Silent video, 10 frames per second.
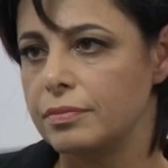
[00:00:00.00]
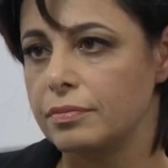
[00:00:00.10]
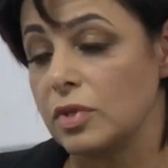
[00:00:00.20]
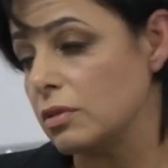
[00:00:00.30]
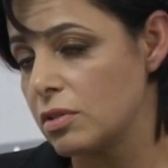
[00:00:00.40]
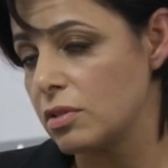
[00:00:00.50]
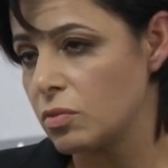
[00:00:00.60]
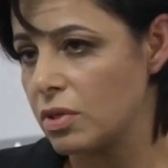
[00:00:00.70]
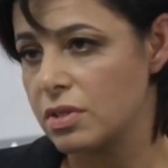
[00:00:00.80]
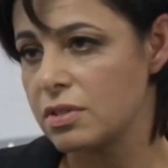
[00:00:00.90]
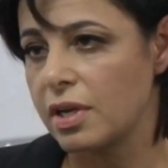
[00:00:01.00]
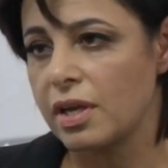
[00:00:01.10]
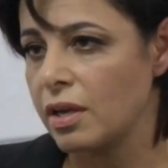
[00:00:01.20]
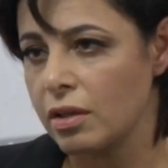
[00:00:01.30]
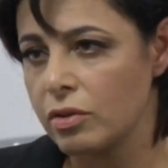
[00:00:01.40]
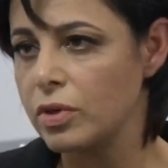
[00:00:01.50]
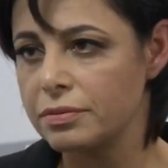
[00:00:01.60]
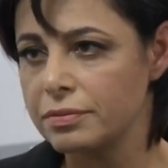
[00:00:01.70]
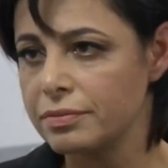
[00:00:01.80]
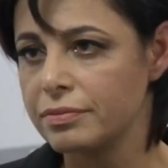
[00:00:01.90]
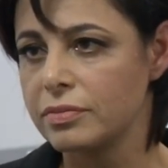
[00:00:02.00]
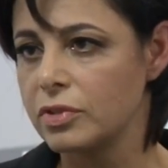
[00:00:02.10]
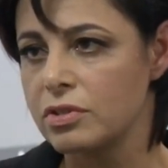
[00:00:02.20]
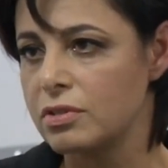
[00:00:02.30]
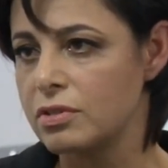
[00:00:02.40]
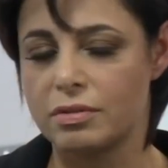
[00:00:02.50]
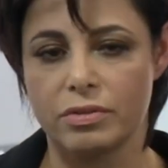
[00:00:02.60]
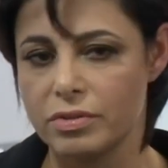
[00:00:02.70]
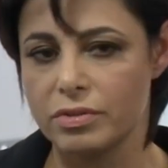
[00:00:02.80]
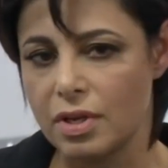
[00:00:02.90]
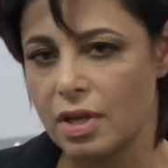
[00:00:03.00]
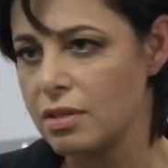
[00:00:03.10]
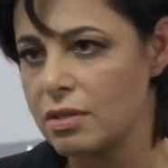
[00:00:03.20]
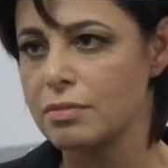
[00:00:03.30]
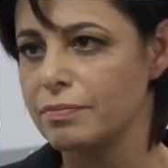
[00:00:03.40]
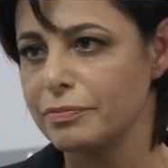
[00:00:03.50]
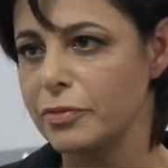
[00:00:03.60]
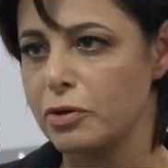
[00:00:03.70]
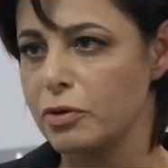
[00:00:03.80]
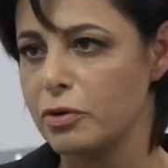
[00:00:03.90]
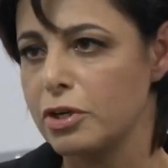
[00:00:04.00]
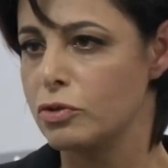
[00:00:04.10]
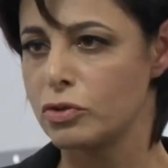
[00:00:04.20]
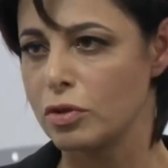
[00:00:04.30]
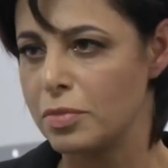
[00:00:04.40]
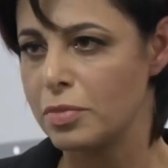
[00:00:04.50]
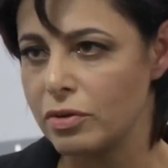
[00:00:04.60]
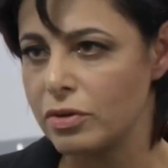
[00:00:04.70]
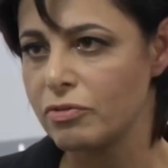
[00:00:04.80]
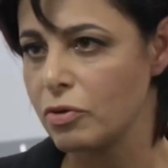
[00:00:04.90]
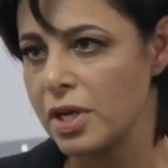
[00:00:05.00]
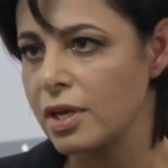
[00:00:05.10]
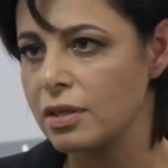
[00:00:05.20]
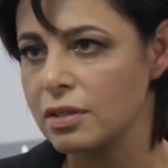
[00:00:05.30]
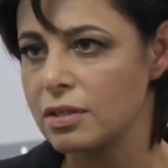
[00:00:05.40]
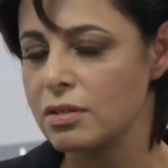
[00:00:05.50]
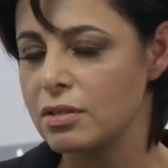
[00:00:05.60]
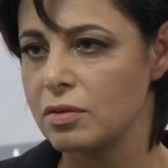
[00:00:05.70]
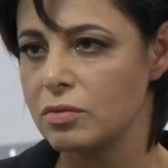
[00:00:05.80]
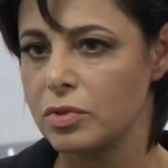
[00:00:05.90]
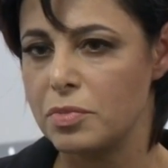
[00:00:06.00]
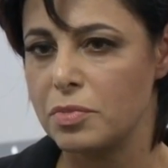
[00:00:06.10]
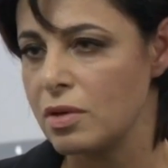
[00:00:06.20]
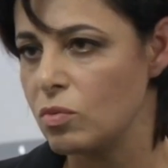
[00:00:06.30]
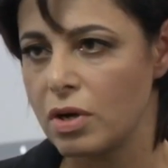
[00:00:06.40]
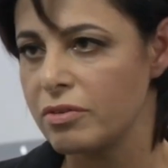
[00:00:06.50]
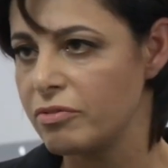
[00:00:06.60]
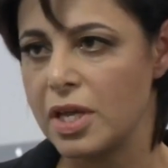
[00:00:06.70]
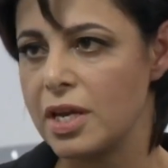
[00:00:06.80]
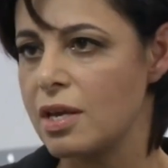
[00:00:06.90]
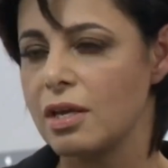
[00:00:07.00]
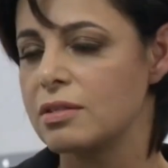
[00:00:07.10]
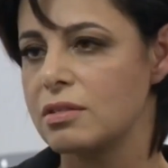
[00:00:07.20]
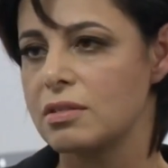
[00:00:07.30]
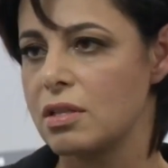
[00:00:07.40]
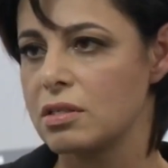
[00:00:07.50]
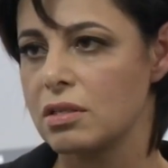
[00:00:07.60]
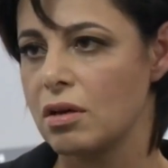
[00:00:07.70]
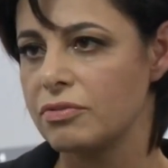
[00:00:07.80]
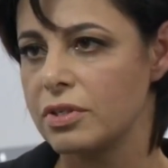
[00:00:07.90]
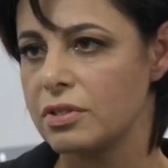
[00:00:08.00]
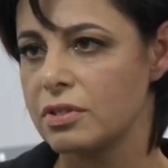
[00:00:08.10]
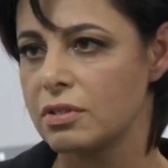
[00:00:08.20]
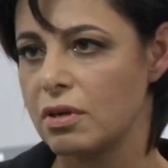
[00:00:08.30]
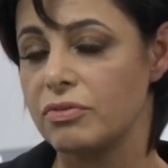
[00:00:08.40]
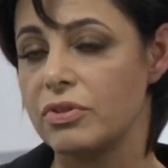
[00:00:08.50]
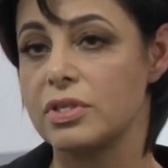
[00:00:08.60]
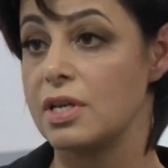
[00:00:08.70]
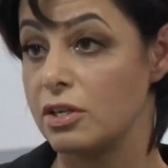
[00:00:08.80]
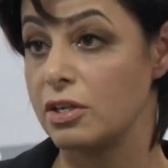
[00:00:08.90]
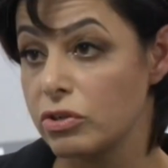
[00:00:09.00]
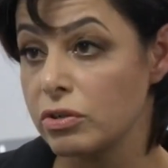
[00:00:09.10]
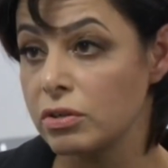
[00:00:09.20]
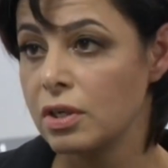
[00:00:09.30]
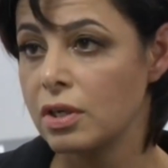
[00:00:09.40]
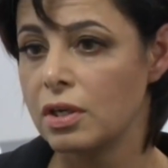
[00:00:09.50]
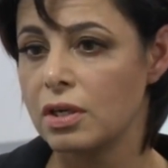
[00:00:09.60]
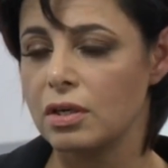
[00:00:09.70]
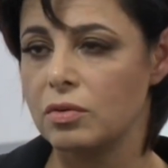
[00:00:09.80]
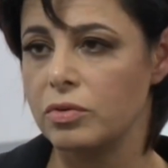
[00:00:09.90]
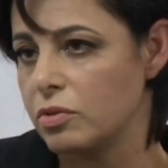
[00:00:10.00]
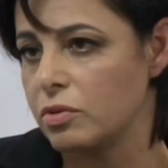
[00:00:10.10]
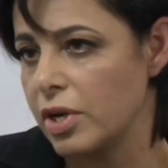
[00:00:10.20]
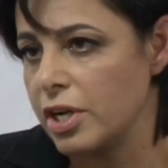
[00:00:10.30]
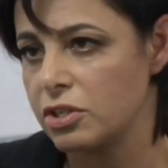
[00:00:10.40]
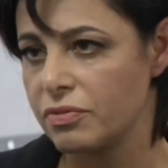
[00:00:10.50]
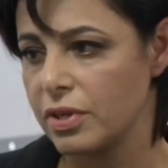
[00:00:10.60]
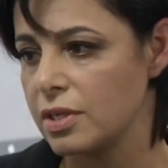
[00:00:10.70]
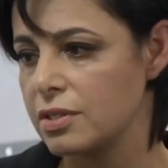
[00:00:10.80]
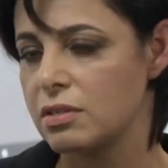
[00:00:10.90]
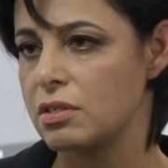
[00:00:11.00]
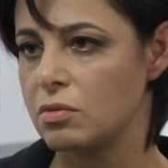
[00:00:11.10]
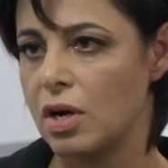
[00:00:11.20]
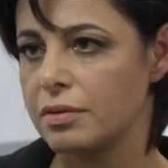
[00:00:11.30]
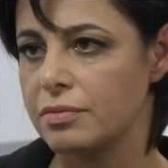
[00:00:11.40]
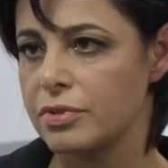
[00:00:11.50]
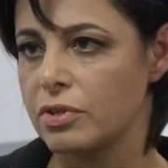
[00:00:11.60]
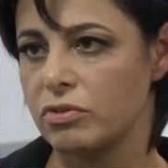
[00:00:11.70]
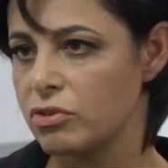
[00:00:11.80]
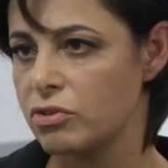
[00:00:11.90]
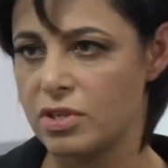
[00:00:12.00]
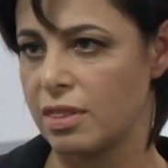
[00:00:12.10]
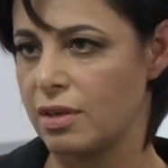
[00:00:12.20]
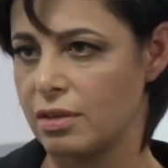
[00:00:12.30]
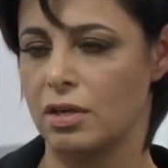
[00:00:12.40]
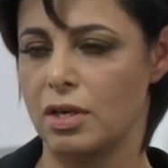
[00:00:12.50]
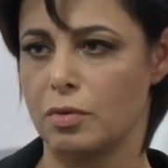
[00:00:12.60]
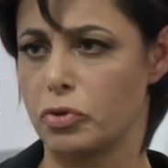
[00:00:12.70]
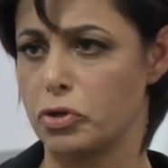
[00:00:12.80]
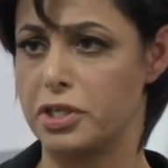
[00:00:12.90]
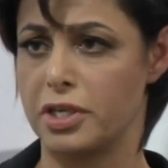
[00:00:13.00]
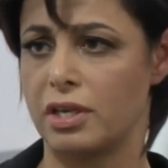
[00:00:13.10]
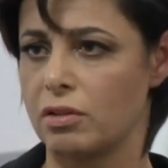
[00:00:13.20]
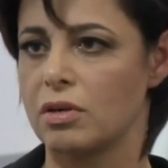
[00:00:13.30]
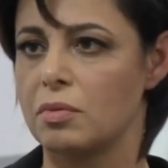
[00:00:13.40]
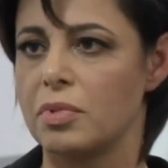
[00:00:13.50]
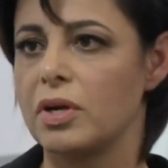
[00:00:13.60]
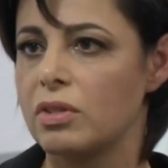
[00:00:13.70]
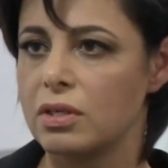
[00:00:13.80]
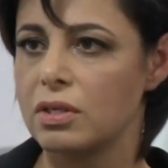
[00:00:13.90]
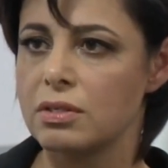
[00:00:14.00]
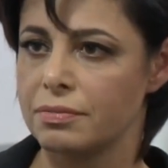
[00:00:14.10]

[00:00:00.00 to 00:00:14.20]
Well, this one is like any other one. There's nothing, unusual about it for me. It would be one of many cases in this office of this nature. We do a range of things, as do I. So there's nothing particular about this.